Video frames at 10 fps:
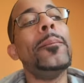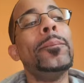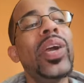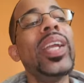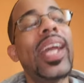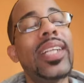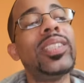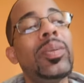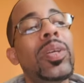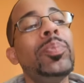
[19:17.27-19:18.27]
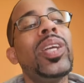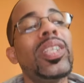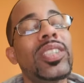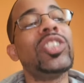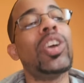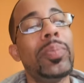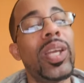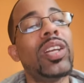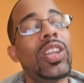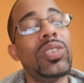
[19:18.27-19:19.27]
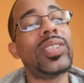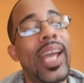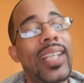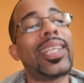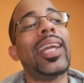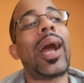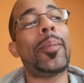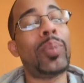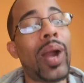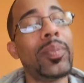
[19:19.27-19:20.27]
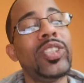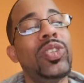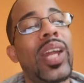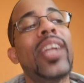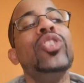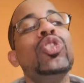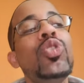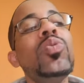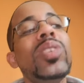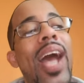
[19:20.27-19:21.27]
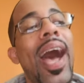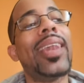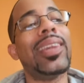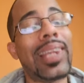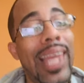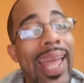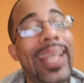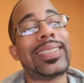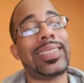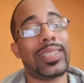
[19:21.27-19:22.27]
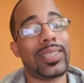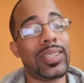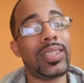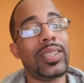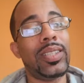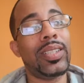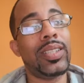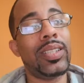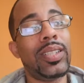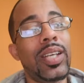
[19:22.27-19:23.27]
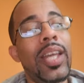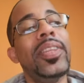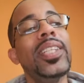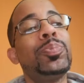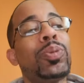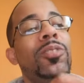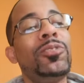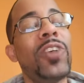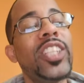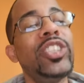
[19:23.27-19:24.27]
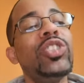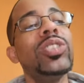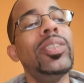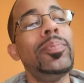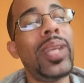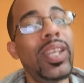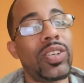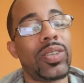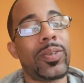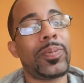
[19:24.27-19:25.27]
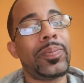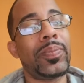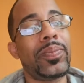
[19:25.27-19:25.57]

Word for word: Bring that to me because it's going to be a closed casket. I promise you that. Do not let this professional demeanor,